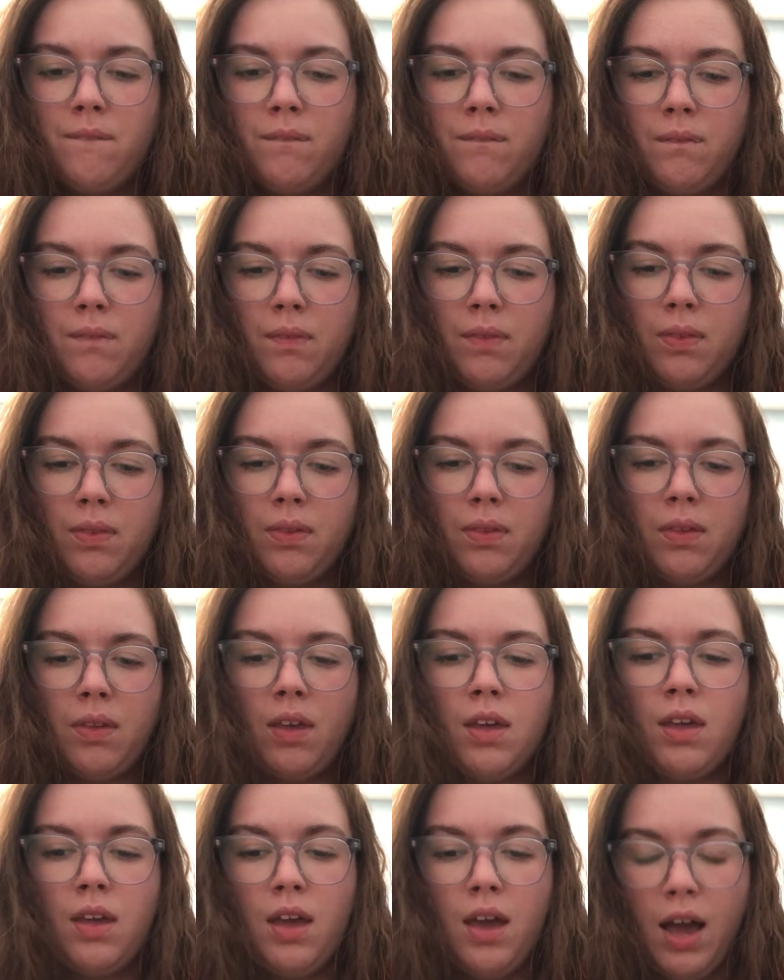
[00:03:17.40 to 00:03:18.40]

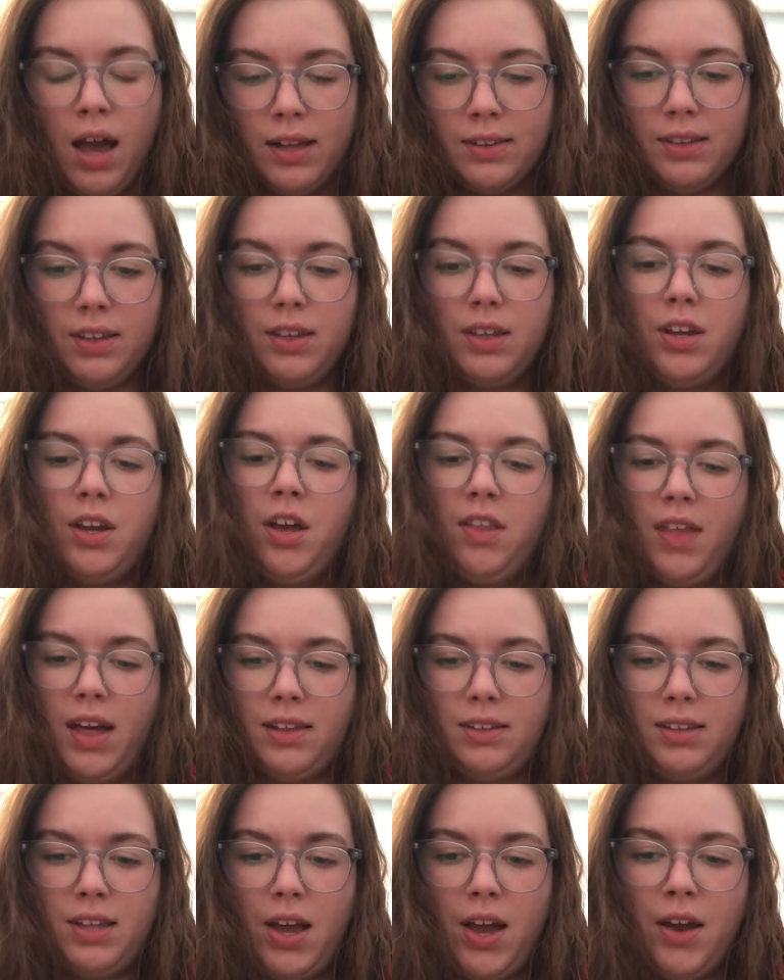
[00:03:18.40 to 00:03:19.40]
To hear
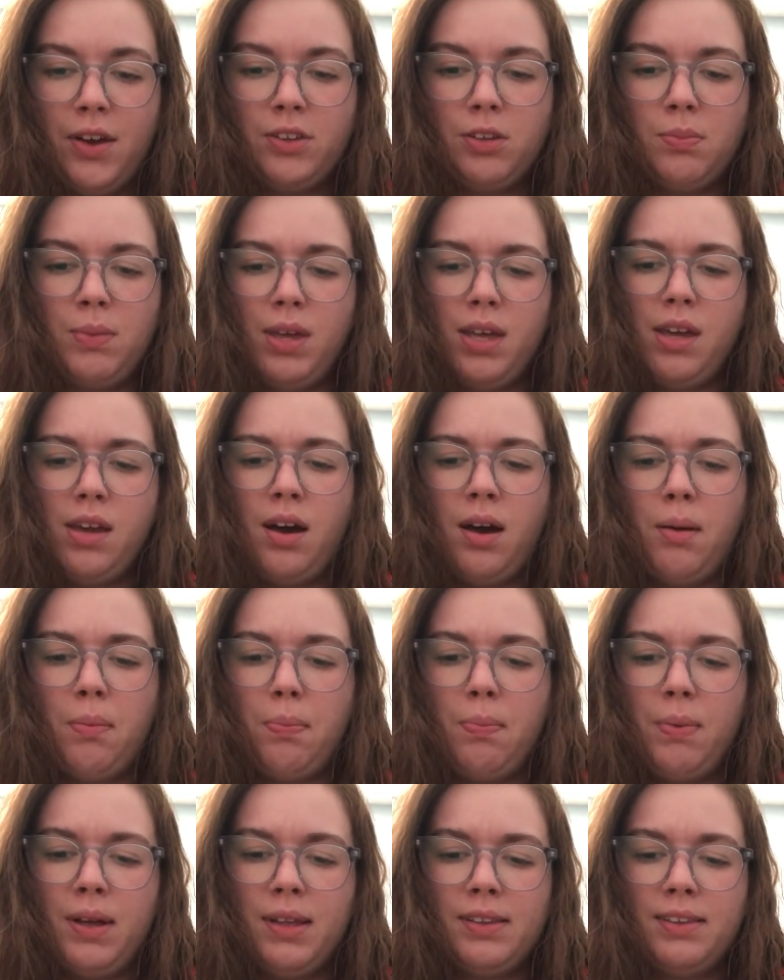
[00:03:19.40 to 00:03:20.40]
that tears me
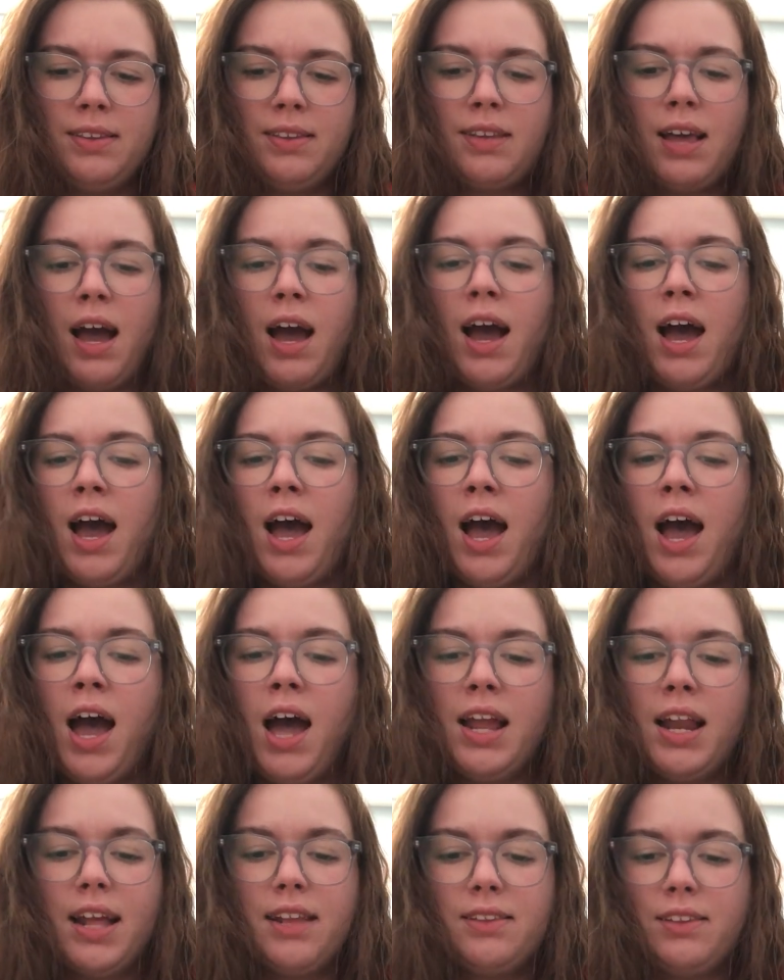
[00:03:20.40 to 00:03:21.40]
up
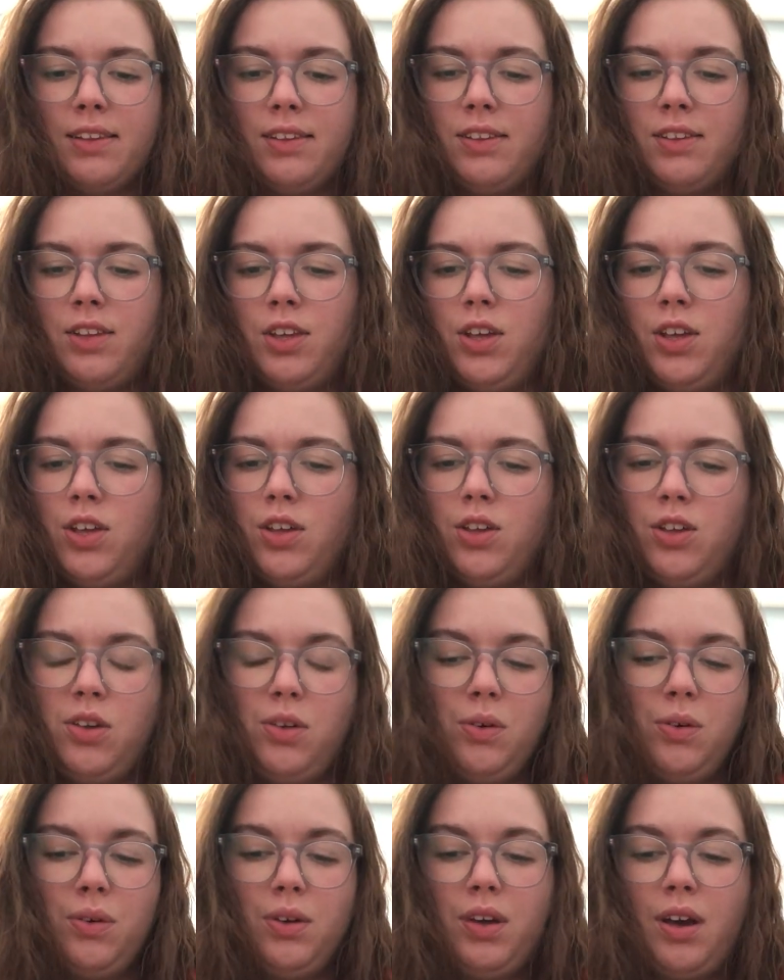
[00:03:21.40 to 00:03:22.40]
inside, and to see
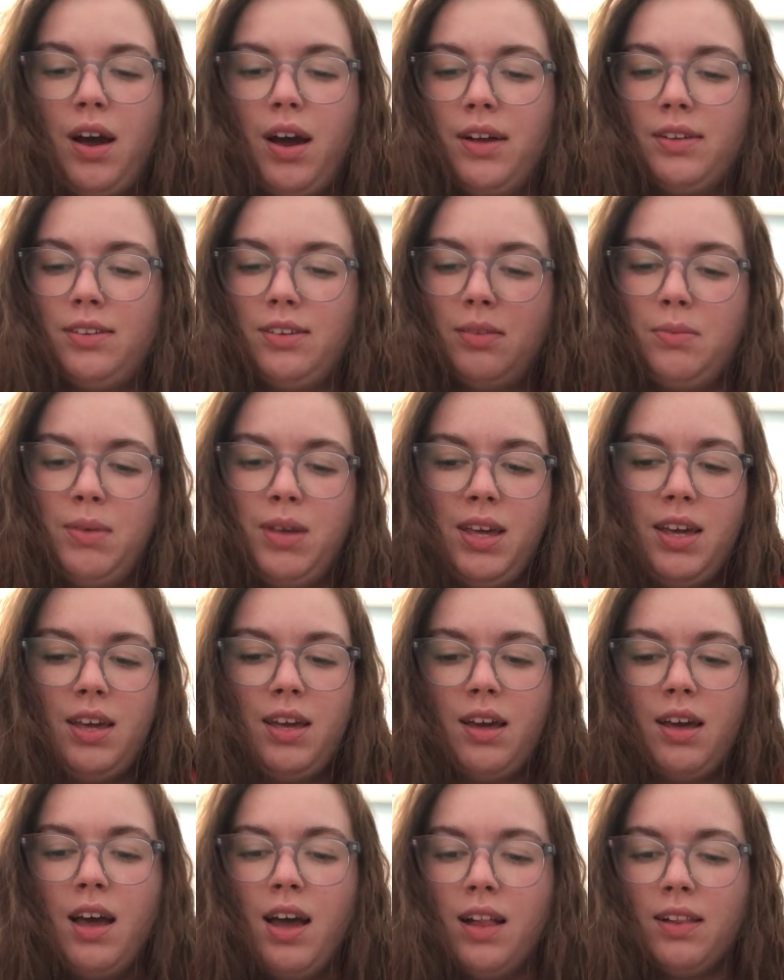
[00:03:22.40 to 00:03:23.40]
you cuts
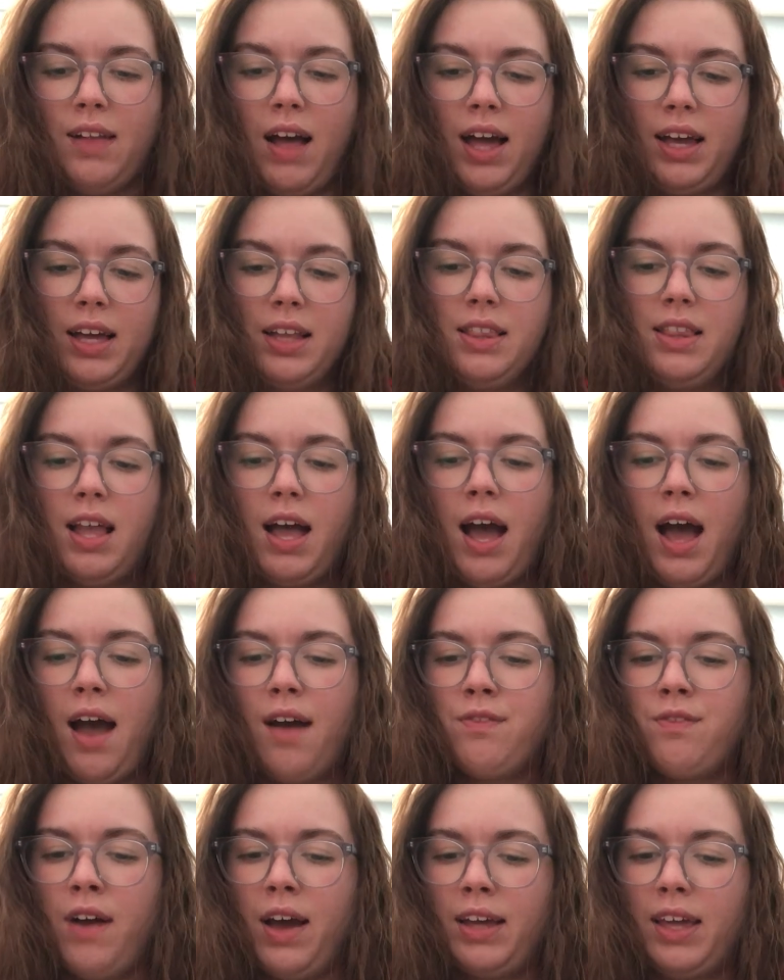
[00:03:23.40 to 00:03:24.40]
me like a
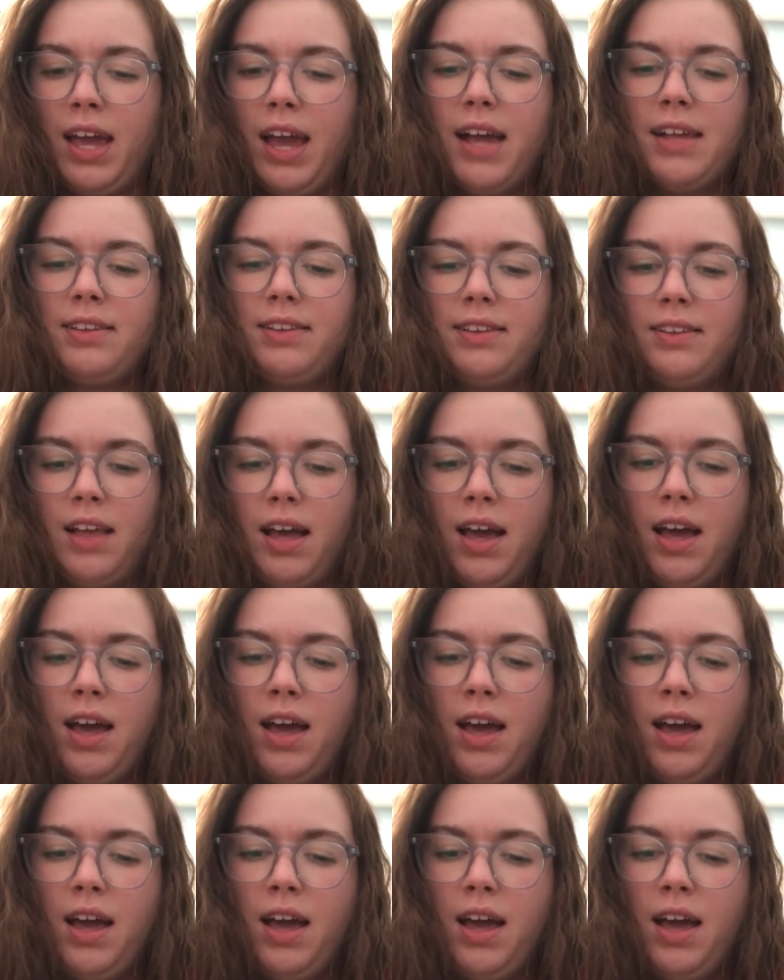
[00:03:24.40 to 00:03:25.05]
knife, I guess.